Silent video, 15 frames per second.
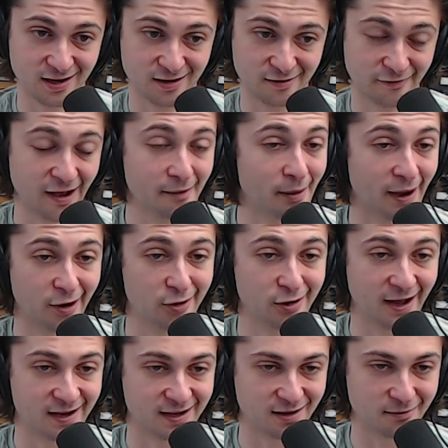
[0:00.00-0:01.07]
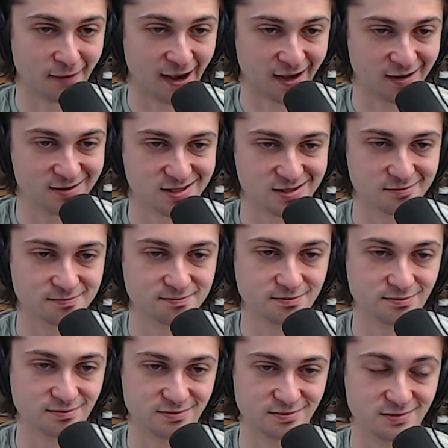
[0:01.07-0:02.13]
vampire attacking mechanism.
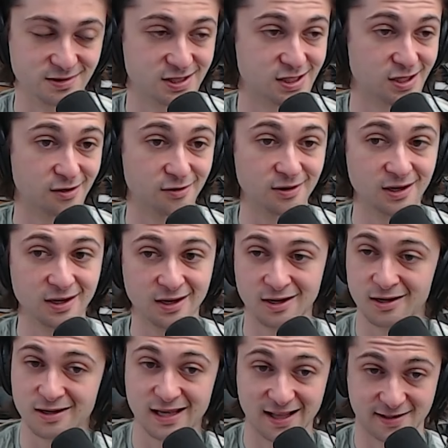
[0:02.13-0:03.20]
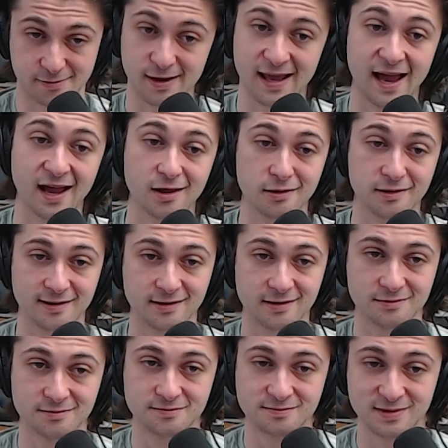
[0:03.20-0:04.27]
And so, yes, we can use it.
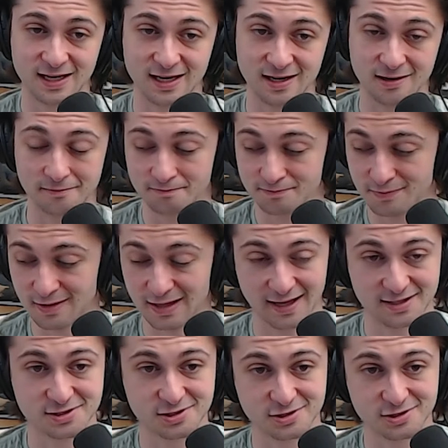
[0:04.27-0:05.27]
Yes,